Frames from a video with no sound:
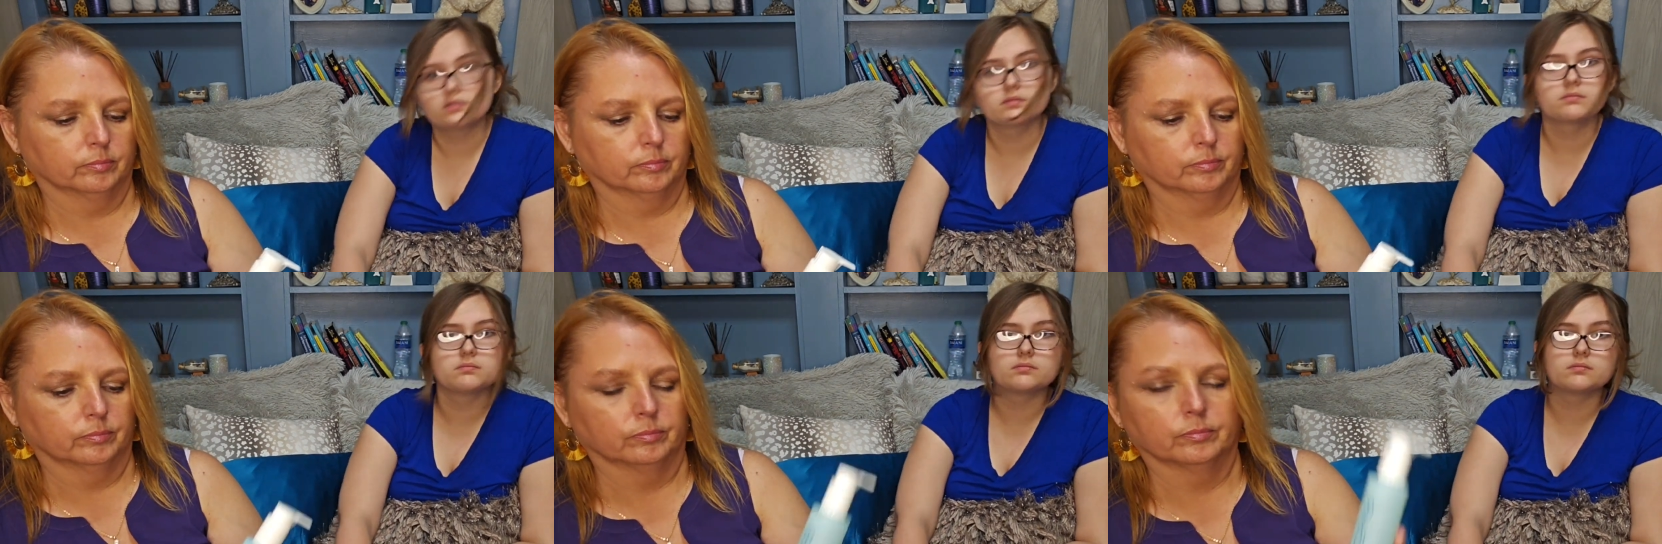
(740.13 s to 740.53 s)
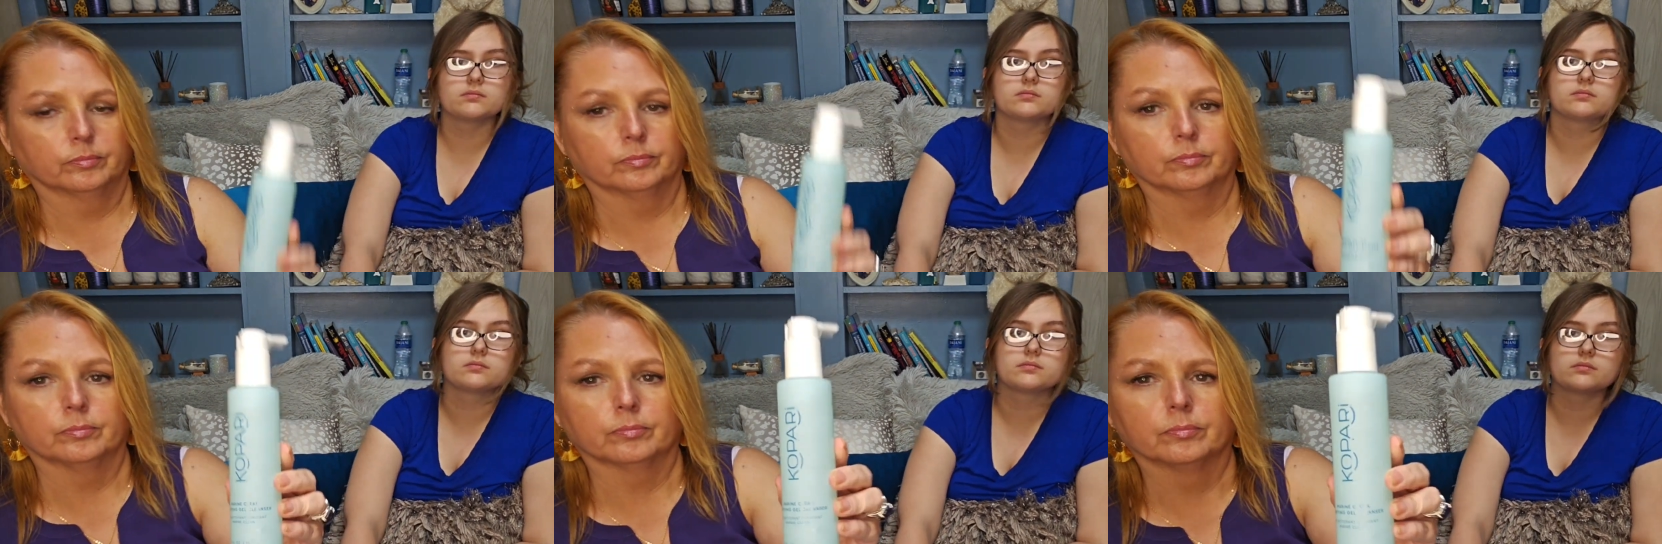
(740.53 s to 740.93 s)

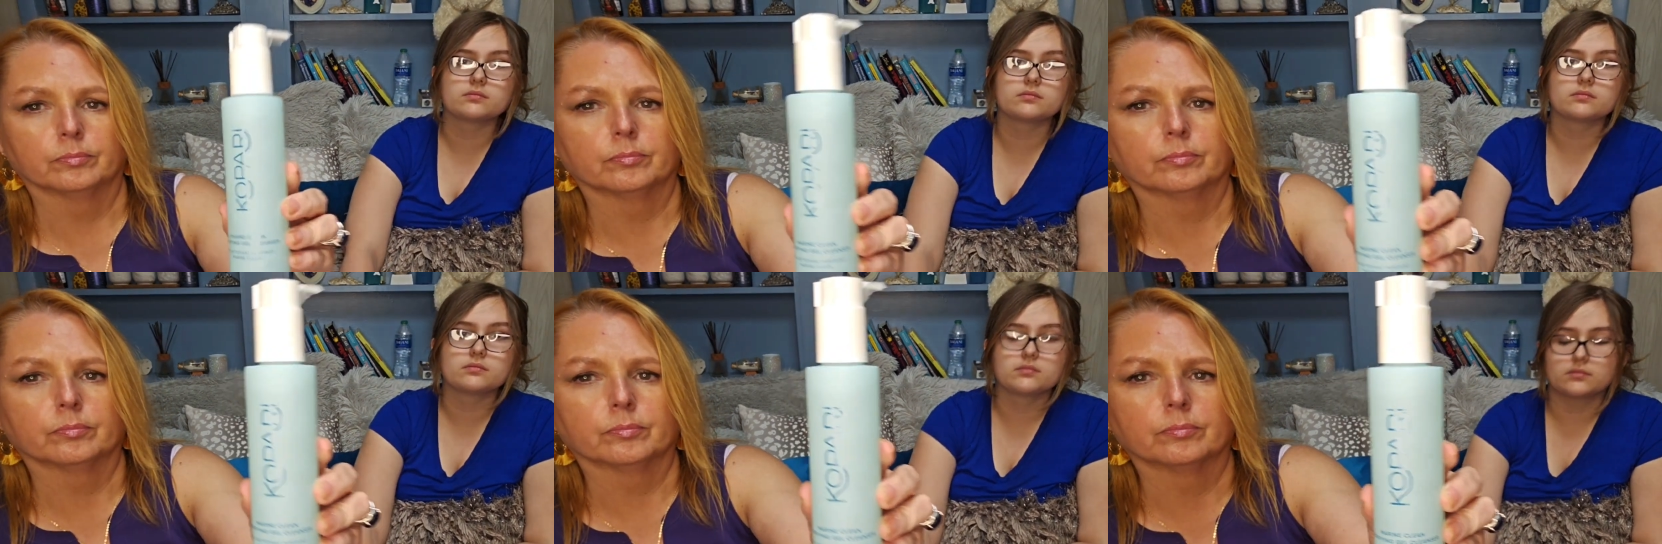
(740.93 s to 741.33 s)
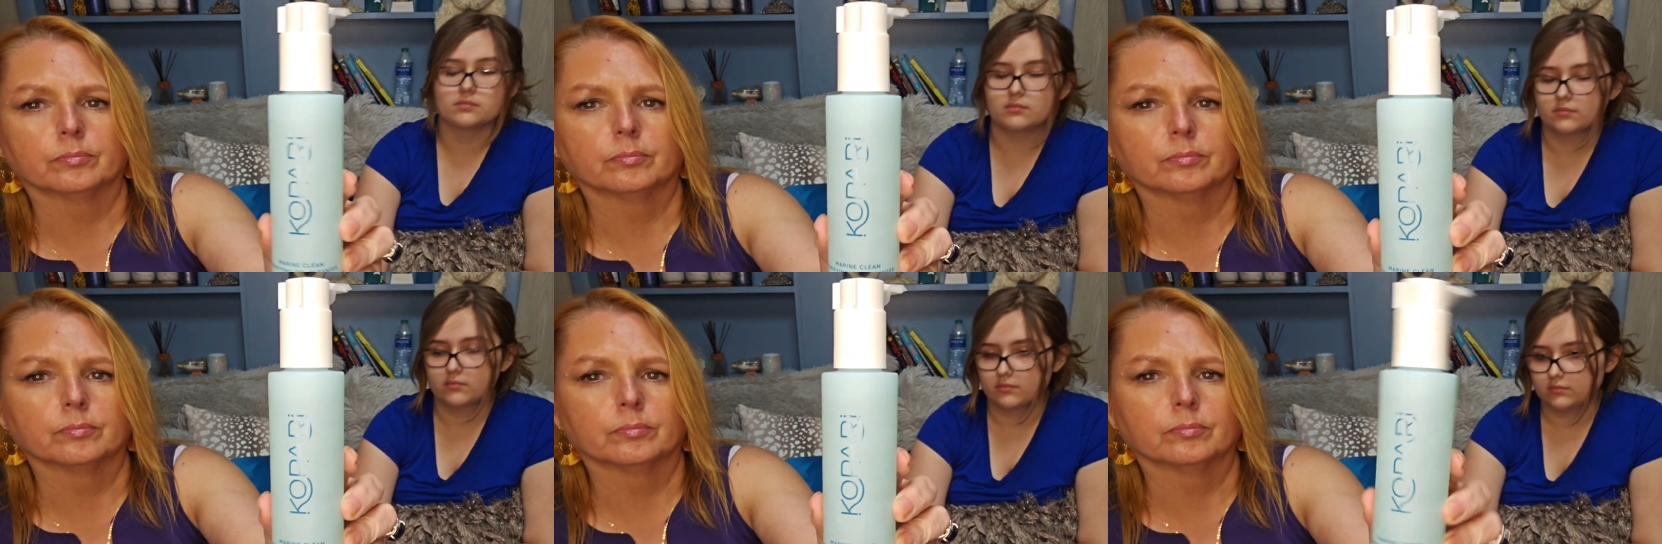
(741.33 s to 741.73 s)

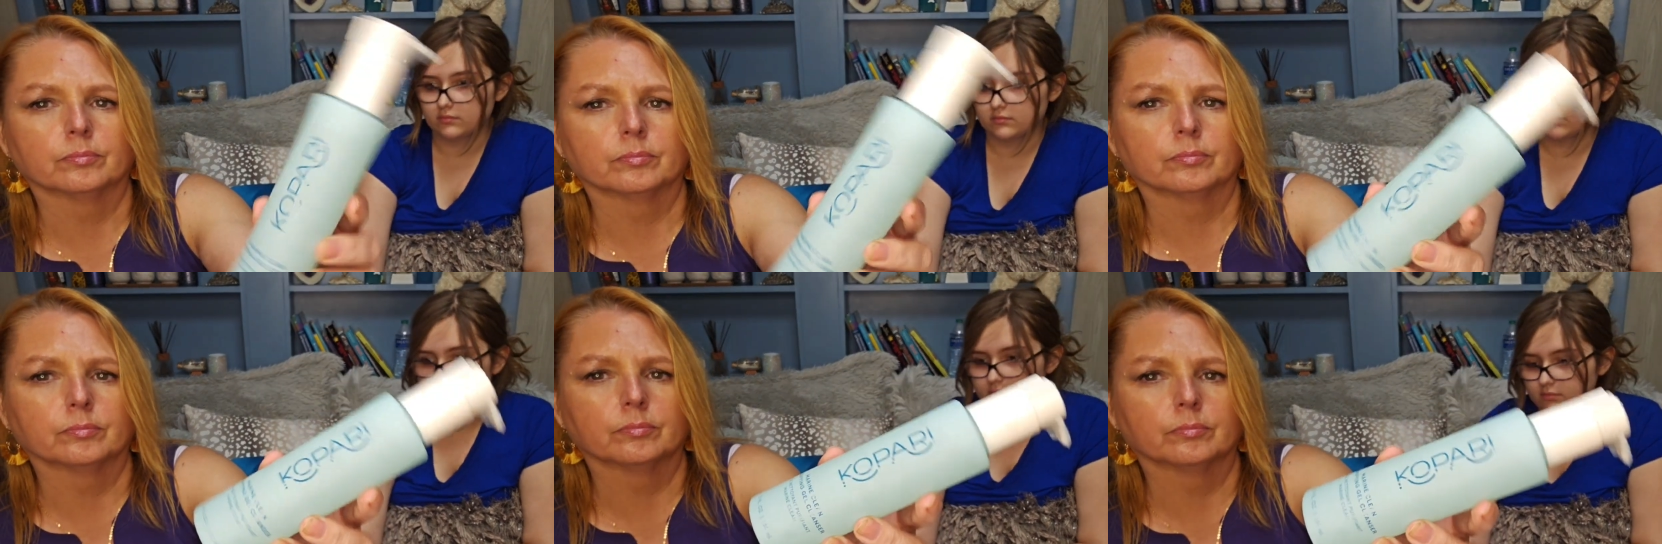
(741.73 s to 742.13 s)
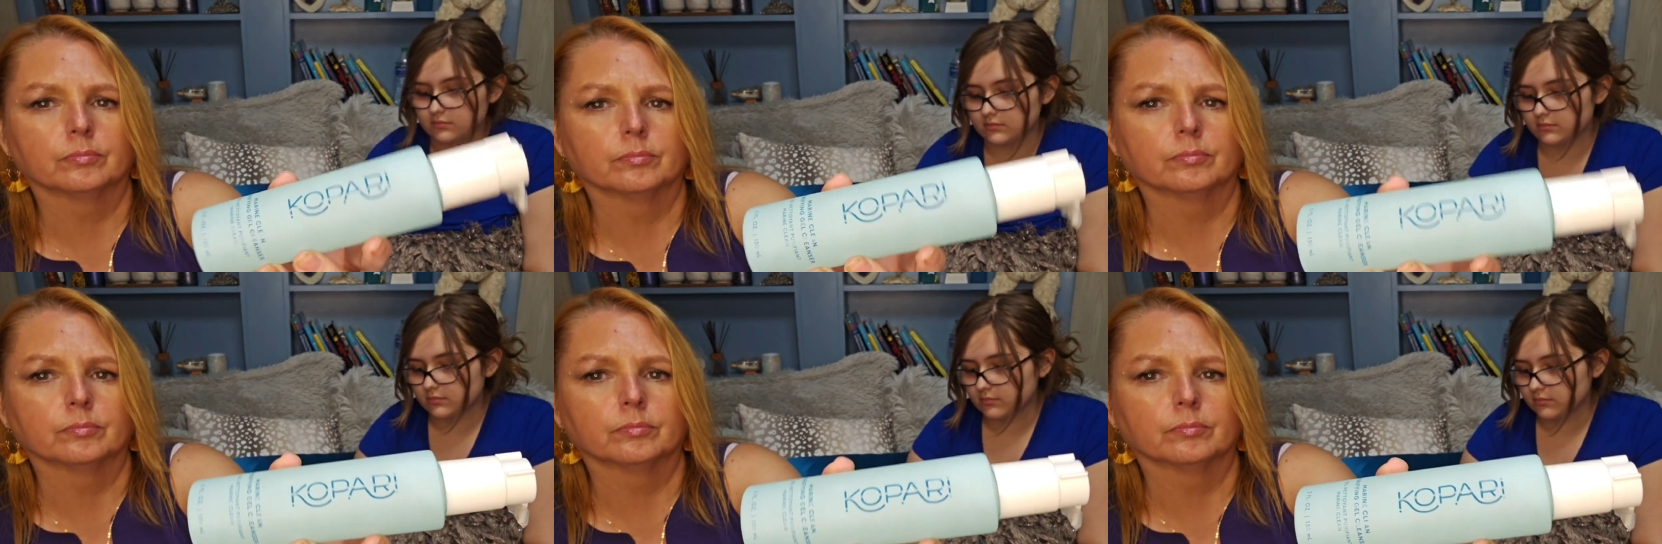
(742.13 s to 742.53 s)

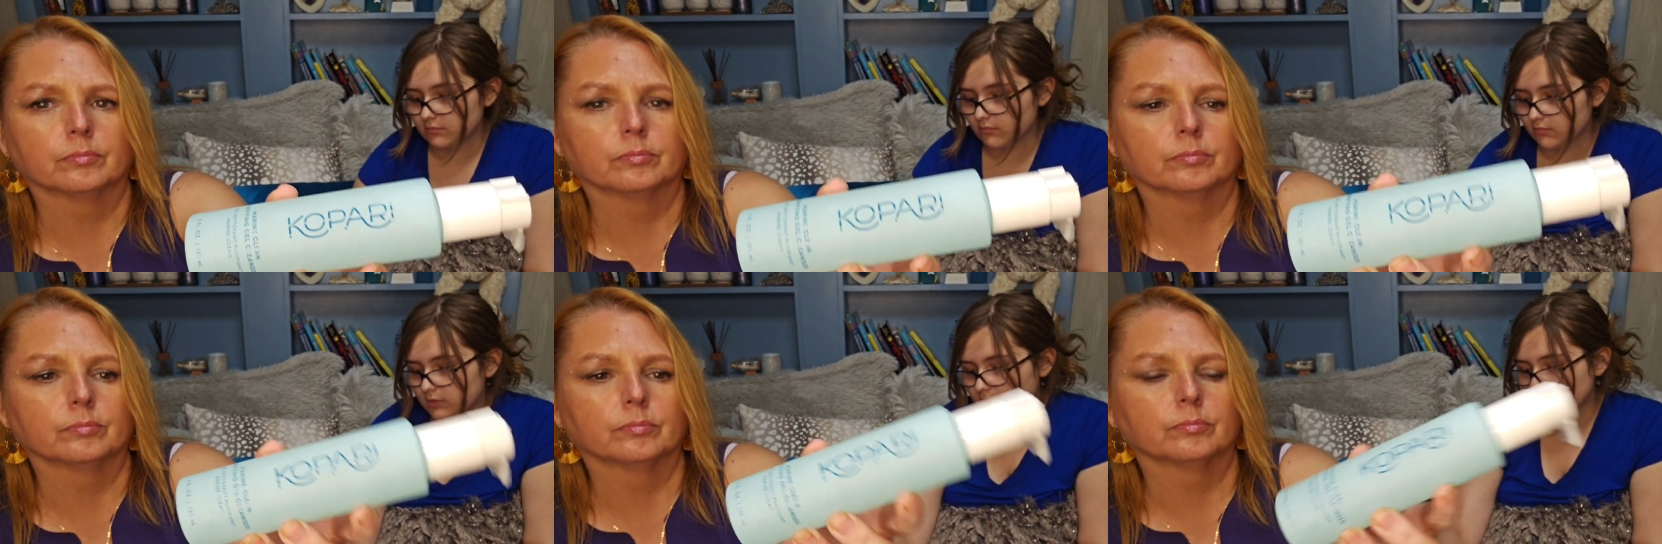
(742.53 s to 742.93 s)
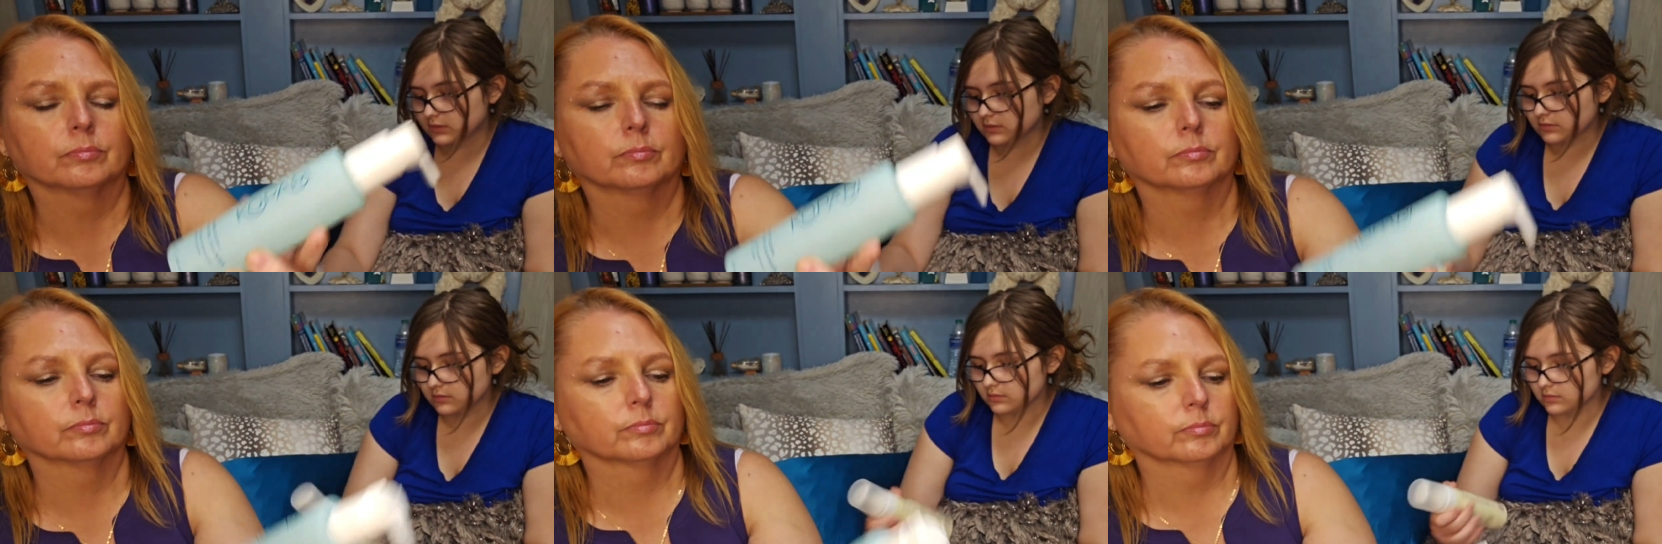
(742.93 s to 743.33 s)

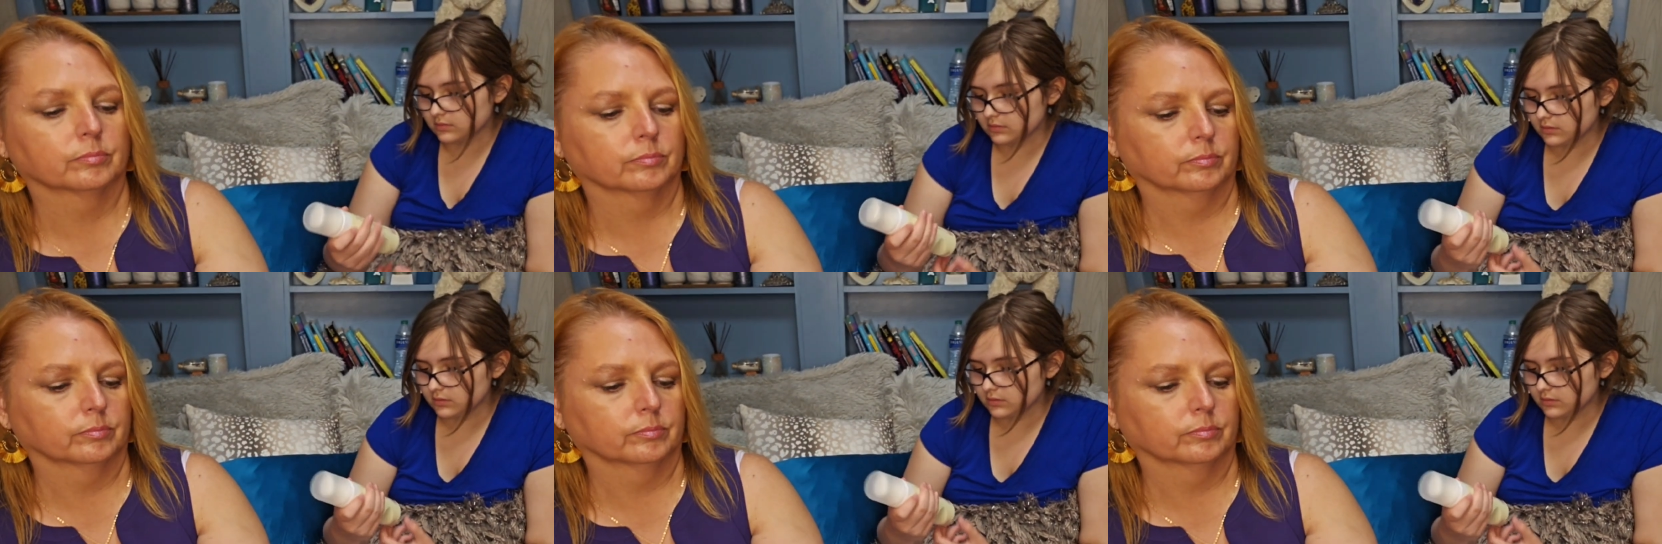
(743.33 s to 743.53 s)
(no one is talking)